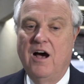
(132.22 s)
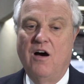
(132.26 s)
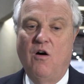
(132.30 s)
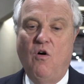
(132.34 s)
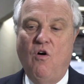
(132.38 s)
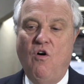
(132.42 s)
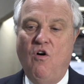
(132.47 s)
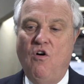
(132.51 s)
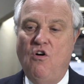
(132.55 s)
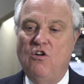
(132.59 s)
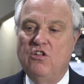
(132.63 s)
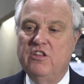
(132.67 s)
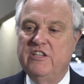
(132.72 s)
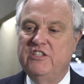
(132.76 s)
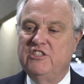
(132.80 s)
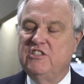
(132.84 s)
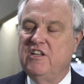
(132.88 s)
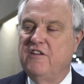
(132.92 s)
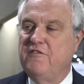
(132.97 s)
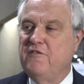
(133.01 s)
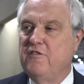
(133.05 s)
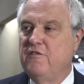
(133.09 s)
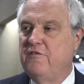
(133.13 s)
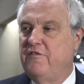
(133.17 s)
All these
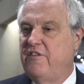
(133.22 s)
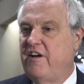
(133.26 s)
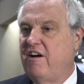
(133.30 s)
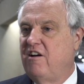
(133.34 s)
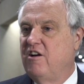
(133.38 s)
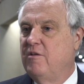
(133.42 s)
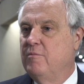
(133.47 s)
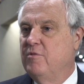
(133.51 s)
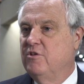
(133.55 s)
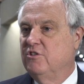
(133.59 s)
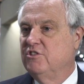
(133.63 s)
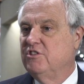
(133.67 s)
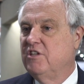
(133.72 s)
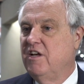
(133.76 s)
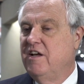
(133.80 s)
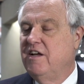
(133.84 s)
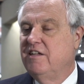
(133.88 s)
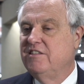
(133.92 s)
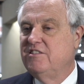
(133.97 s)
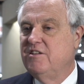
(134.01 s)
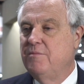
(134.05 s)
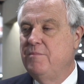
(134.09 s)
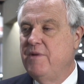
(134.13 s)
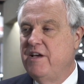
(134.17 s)
different variables
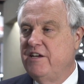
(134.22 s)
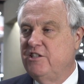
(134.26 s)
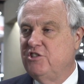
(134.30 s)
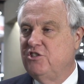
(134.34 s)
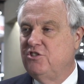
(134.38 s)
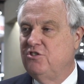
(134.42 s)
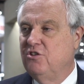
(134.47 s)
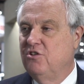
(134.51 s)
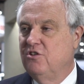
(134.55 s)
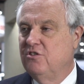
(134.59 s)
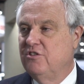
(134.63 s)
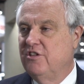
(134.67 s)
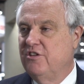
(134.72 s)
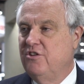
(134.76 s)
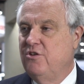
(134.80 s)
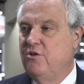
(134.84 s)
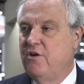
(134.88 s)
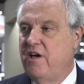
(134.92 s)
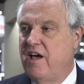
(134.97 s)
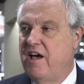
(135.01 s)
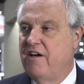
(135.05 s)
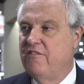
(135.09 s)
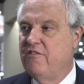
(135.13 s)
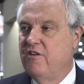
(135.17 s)
to make sure that you
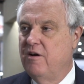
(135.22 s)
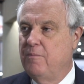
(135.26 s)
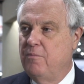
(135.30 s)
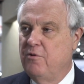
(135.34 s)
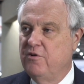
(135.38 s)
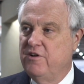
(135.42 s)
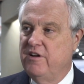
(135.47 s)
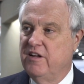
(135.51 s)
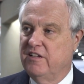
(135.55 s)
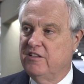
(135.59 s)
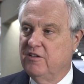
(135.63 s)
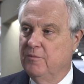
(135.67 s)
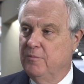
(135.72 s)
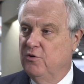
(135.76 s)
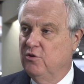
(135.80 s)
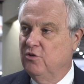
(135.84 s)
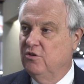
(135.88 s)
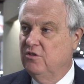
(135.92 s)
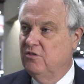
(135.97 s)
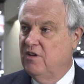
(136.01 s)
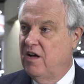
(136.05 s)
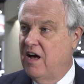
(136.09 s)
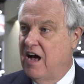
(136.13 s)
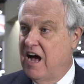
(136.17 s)
have a
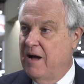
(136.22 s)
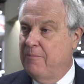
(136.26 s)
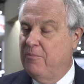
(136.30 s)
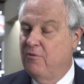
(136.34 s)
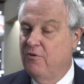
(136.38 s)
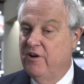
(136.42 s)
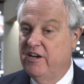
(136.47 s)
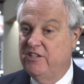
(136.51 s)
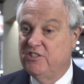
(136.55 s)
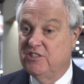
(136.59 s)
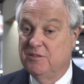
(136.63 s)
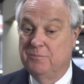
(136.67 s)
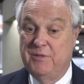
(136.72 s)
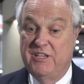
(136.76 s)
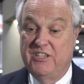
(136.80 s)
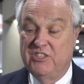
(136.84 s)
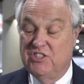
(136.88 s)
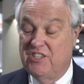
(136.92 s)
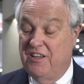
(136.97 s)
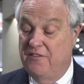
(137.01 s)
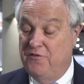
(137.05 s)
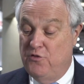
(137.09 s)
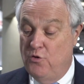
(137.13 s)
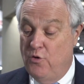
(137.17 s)
predictable operation.
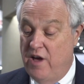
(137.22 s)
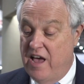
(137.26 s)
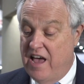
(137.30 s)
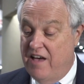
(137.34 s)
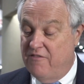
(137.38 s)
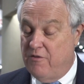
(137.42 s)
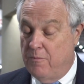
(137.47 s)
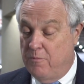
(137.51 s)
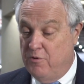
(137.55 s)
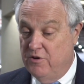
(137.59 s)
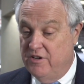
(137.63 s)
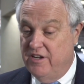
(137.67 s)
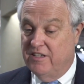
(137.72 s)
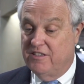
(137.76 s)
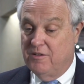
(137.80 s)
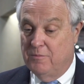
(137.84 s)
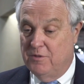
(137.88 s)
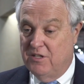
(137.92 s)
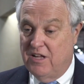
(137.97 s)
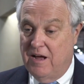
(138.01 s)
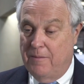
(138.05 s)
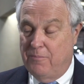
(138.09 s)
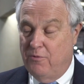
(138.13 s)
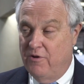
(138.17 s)
Because if you have a
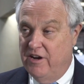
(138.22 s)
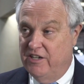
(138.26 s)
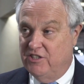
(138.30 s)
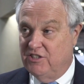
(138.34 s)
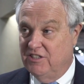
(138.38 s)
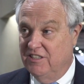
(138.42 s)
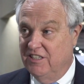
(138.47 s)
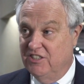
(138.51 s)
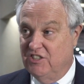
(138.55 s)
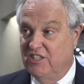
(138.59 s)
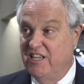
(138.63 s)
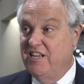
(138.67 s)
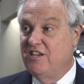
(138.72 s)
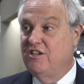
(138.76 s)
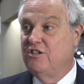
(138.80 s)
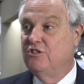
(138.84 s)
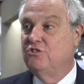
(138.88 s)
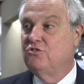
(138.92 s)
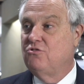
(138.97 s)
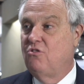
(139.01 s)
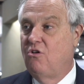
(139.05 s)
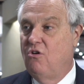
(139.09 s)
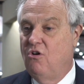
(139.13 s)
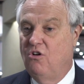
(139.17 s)
predictable operation that's in
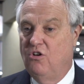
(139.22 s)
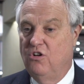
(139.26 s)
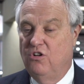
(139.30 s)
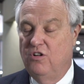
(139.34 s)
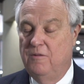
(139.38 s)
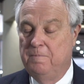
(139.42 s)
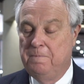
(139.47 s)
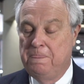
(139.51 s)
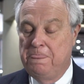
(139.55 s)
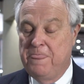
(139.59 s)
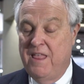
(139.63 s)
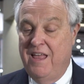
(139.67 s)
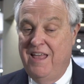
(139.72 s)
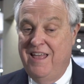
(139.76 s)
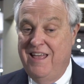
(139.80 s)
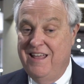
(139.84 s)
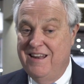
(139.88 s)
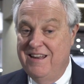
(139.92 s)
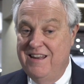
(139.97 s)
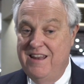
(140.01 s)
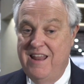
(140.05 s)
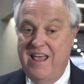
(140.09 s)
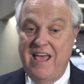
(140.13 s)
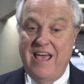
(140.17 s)
control,
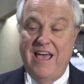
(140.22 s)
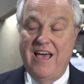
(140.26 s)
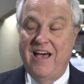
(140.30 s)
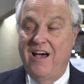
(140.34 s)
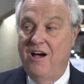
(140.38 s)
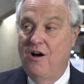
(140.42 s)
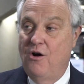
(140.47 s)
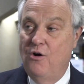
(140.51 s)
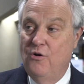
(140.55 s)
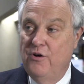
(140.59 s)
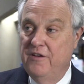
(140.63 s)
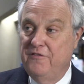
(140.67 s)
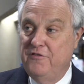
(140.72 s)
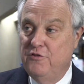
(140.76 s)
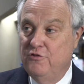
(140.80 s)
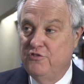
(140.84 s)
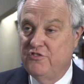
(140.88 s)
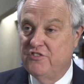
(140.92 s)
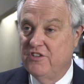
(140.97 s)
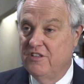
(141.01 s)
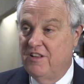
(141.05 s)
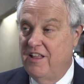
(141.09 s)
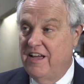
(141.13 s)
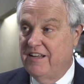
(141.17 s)
now if you
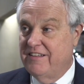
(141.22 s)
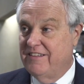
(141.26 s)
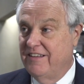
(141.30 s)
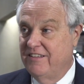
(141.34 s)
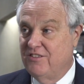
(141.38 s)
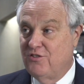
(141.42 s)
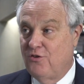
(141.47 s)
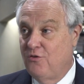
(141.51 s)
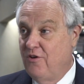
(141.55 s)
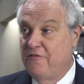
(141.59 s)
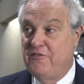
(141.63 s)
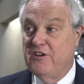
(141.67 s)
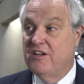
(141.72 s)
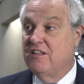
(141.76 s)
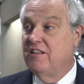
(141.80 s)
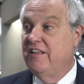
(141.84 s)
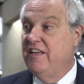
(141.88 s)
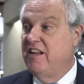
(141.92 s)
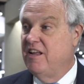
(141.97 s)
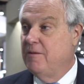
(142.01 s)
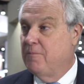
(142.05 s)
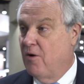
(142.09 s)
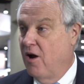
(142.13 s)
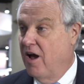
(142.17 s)
select a terrific
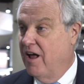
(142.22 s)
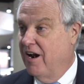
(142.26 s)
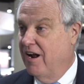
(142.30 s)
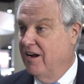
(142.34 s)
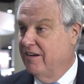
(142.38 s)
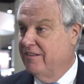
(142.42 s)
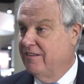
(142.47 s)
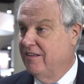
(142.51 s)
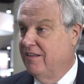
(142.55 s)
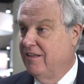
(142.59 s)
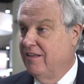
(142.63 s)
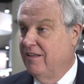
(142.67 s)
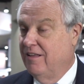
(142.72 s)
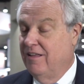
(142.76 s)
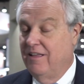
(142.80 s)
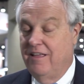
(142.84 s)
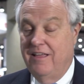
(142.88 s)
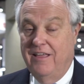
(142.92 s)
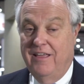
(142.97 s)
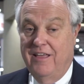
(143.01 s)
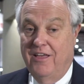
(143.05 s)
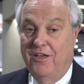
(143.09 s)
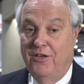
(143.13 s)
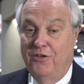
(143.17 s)
cleaning product,
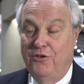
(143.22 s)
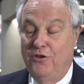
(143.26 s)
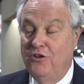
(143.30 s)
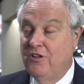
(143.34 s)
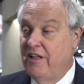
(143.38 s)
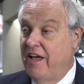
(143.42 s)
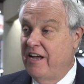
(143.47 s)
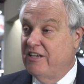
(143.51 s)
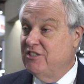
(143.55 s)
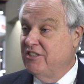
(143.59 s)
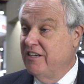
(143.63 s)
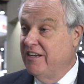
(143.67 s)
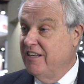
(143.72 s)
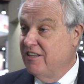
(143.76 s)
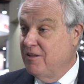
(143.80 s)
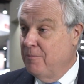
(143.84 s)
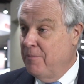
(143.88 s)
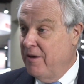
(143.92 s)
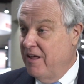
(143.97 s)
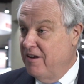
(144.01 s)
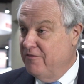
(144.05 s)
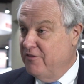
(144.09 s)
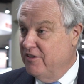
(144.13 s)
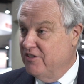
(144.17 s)
you'll actually get the
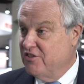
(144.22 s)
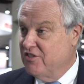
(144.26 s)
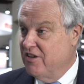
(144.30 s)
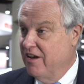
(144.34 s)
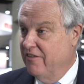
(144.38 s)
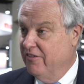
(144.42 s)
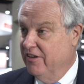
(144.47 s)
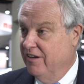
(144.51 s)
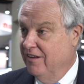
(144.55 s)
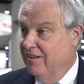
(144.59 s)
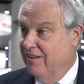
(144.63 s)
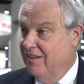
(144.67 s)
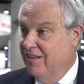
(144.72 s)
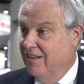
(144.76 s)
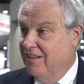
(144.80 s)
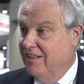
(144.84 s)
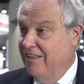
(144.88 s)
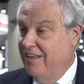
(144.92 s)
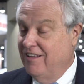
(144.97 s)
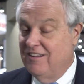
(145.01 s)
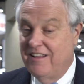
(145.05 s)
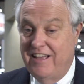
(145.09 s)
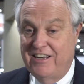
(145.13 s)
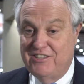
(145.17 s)
benefits of it.
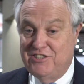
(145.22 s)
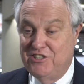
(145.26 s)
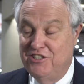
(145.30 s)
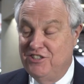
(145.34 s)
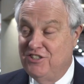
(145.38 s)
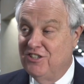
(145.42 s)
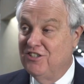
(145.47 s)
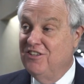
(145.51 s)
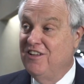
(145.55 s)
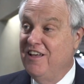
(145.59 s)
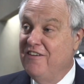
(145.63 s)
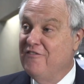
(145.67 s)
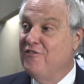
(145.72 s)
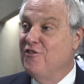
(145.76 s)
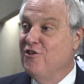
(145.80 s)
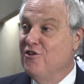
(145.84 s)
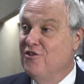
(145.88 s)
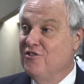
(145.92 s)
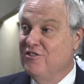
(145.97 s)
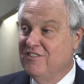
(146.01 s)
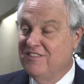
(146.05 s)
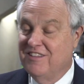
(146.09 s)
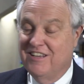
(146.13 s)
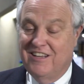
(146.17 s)
It'll actually
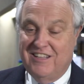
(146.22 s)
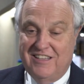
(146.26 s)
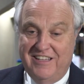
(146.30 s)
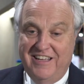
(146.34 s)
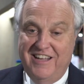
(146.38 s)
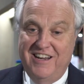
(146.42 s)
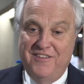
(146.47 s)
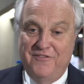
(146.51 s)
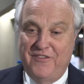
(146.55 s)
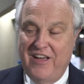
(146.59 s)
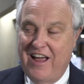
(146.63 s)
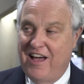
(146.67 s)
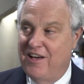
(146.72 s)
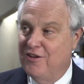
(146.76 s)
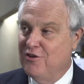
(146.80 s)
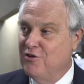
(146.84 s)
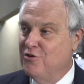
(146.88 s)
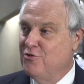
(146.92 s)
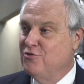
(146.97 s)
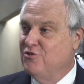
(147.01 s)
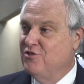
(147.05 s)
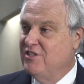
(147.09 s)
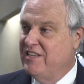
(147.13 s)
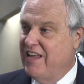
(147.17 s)
deliver the cleaning
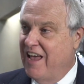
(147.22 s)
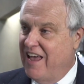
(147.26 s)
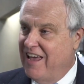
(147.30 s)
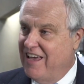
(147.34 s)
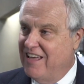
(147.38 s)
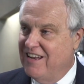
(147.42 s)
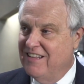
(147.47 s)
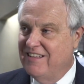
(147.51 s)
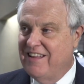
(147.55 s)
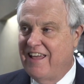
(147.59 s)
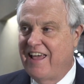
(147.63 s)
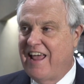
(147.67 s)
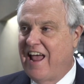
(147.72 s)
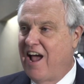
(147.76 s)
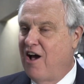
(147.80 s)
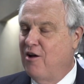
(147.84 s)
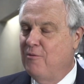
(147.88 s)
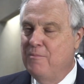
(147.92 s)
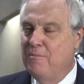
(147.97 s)
value day in and day out,